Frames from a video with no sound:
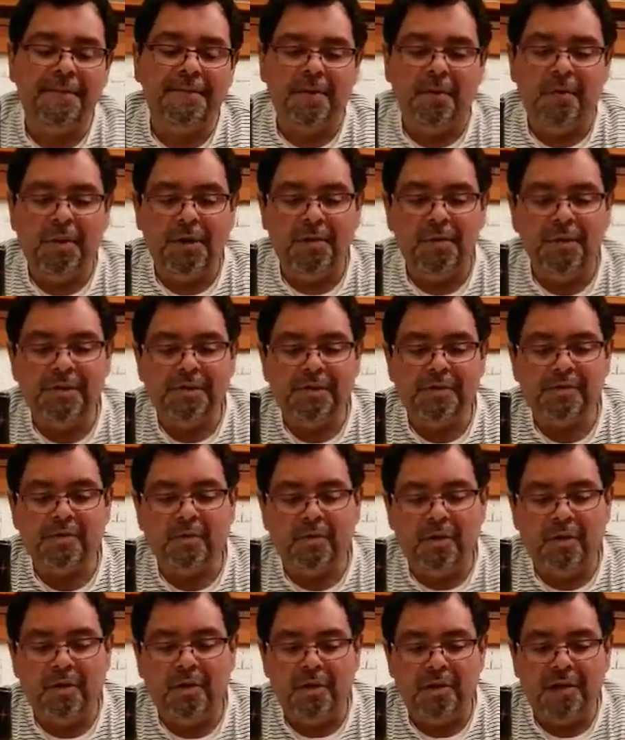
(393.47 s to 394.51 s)
When we
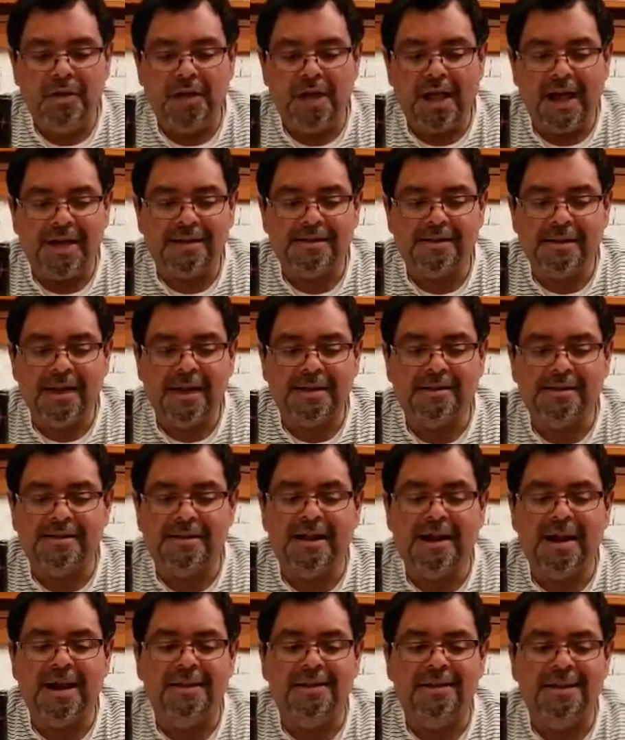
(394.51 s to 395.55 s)
swirl the glass, that's
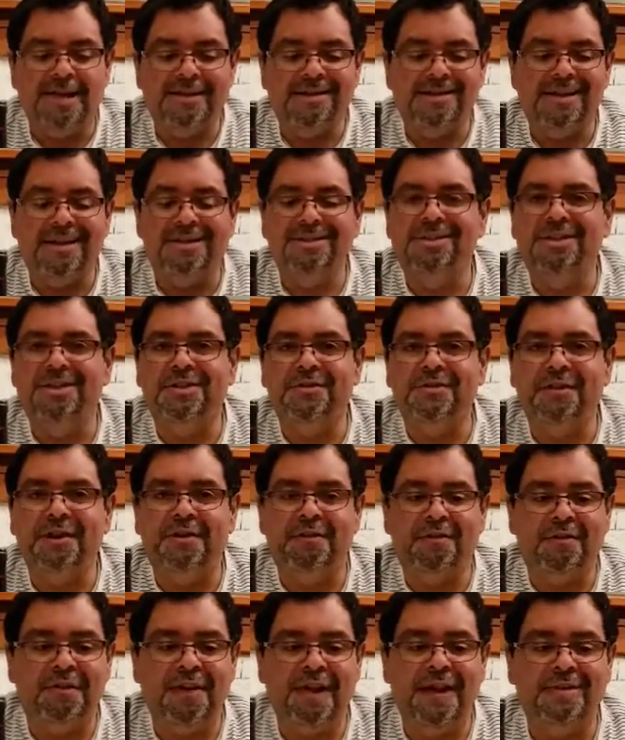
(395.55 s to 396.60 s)
not just for
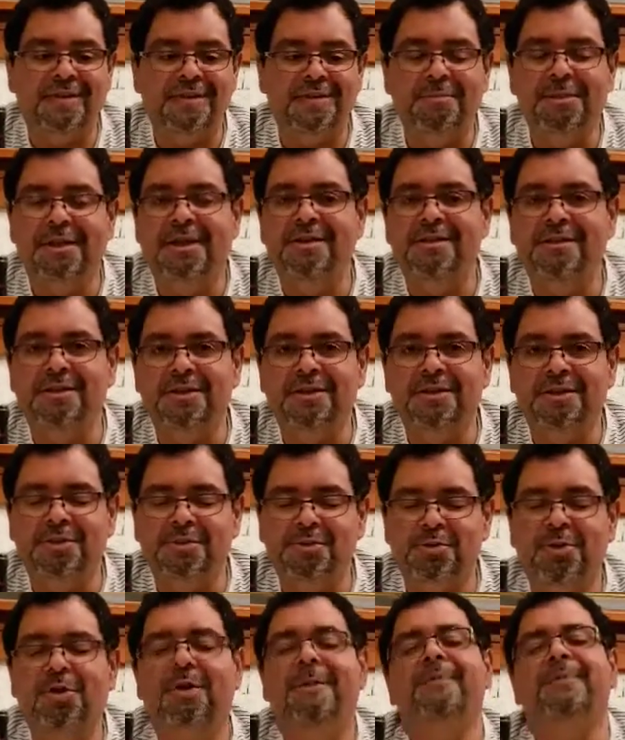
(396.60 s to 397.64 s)
effect and because it looks
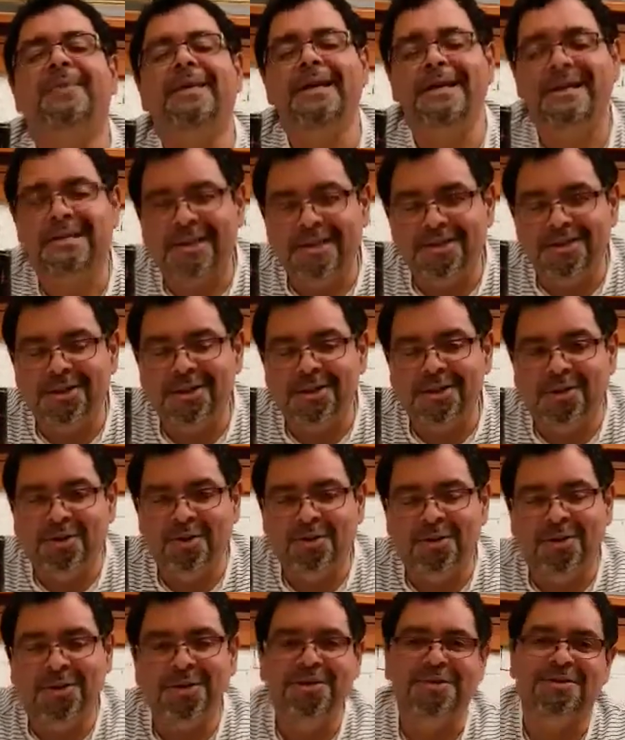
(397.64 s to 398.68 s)
cool. It does look
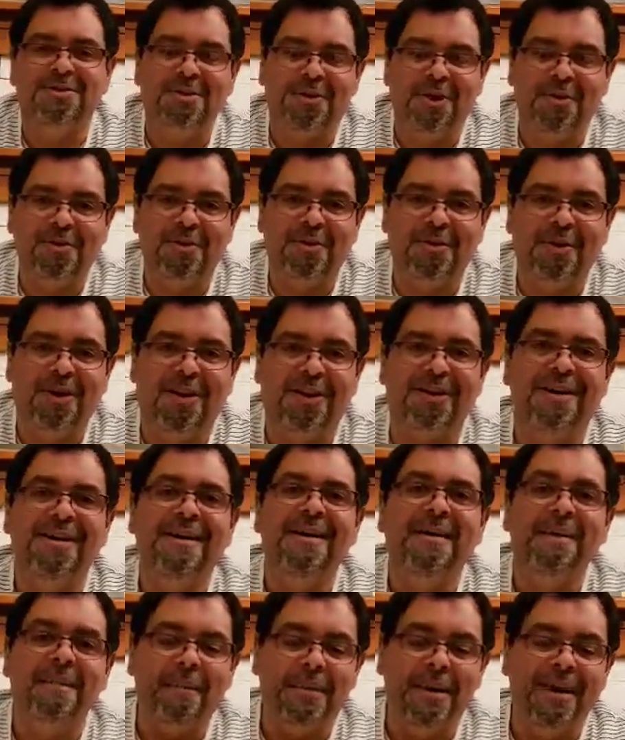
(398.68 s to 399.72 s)
cool, don't get me wrong,
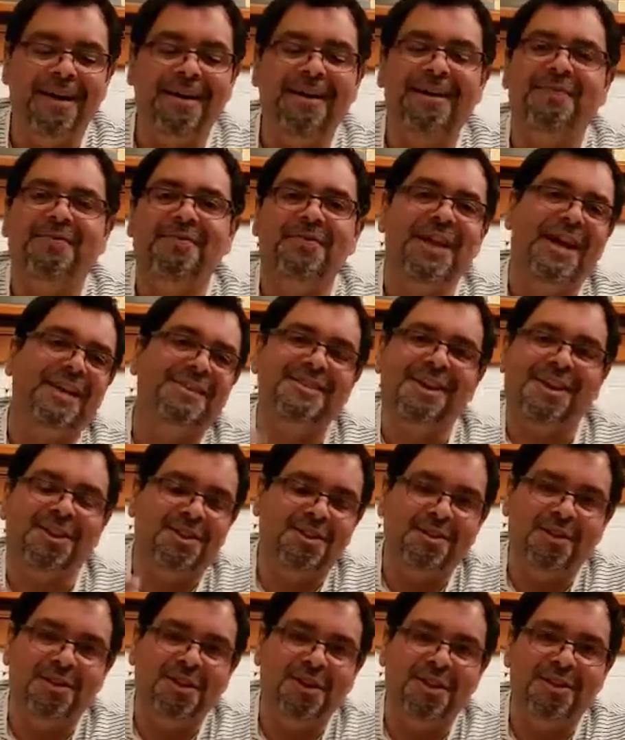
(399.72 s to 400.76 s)
but that's not the
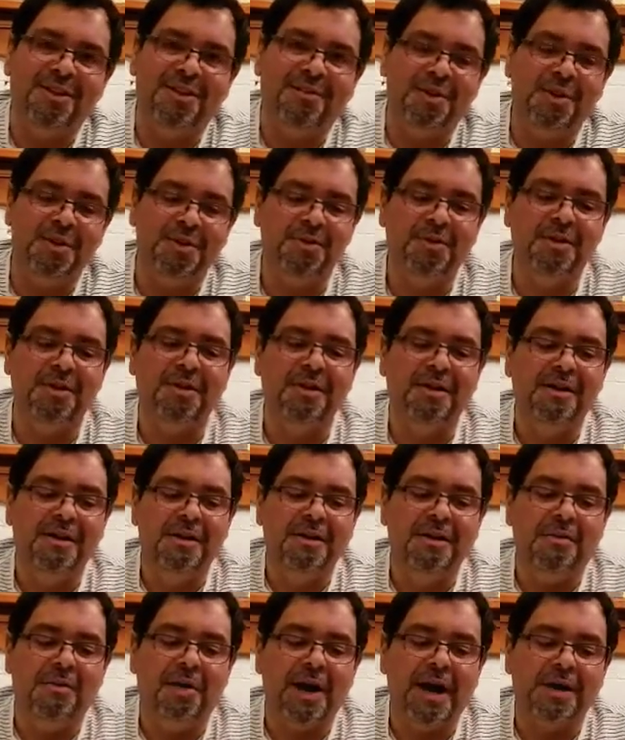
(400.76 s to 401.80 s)
only thing we're doing.
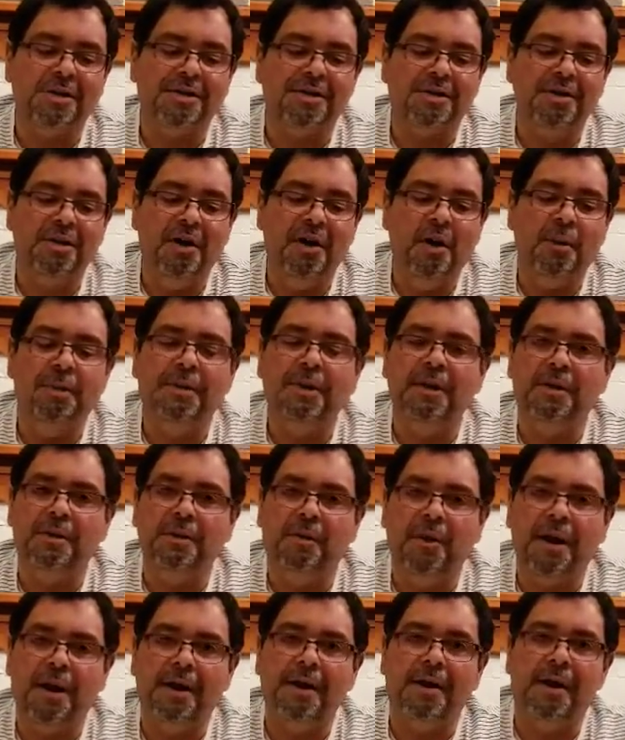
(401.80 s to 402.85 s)
We're actually opening the
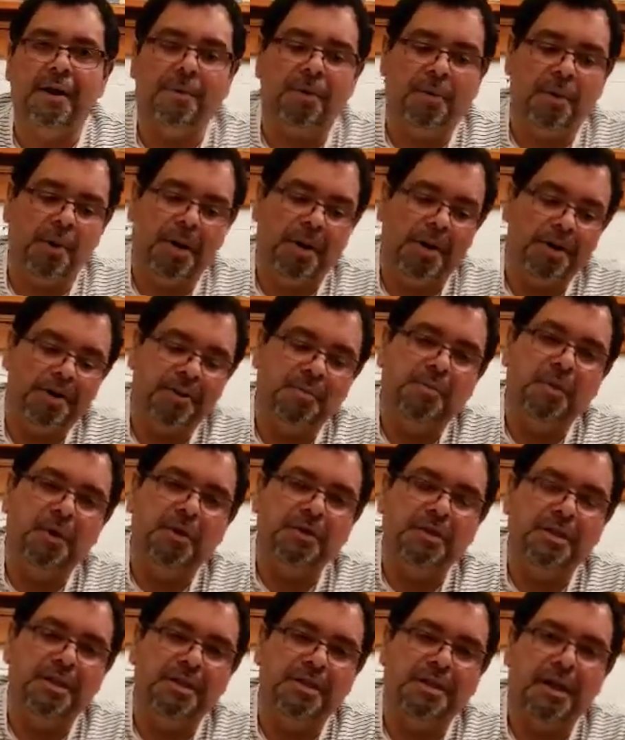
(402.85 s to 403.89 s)
wine up, we're
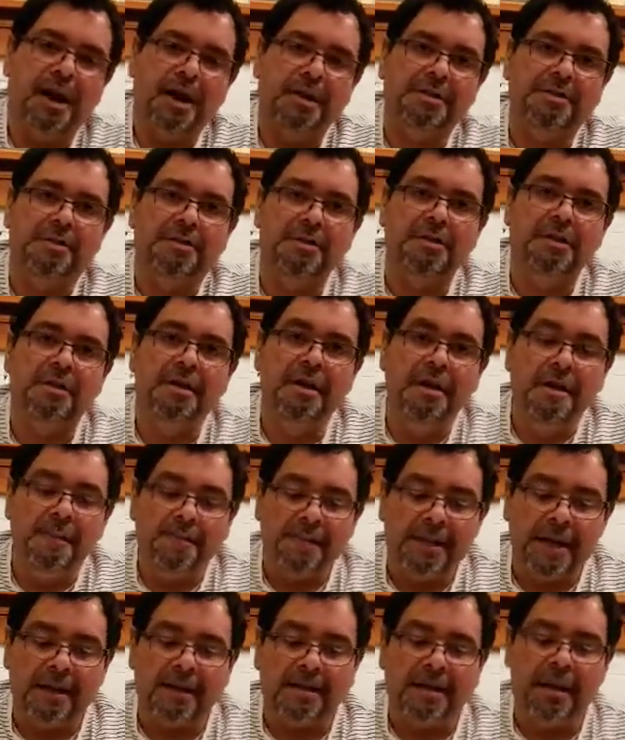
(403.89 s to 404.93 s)
exposing it to oxygen
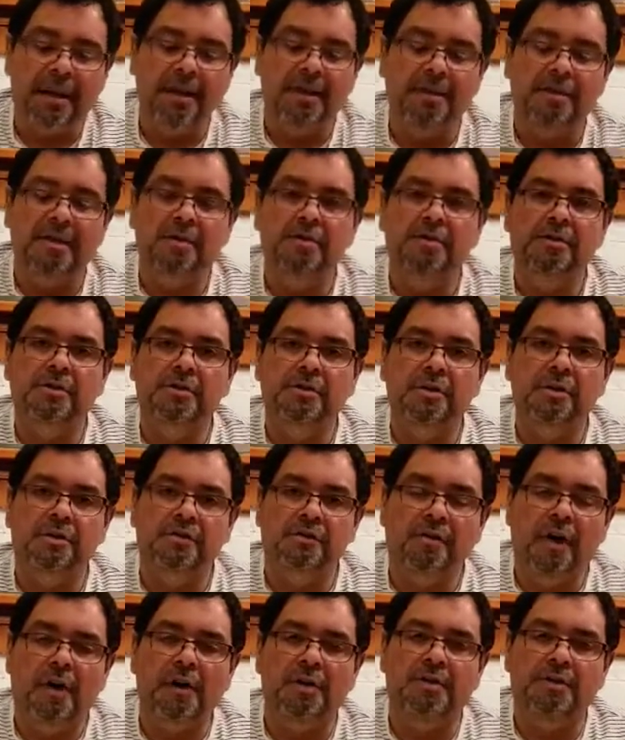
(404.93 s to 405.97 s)
and letting those
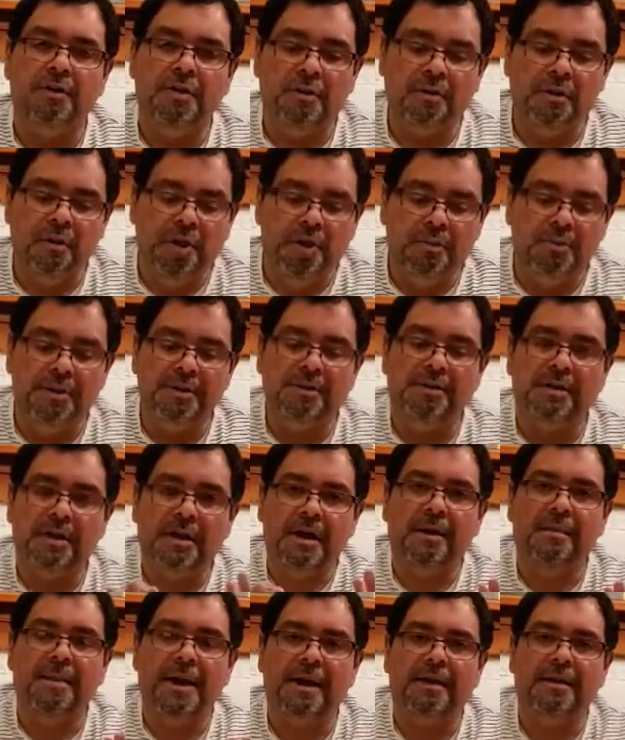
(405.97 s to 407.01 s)
volatile aromas
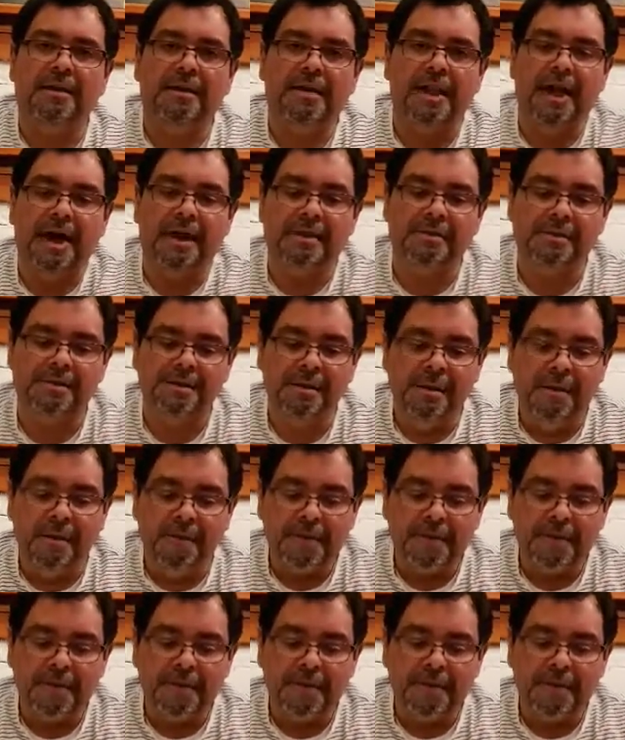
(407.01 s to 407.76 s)
come out of the glass.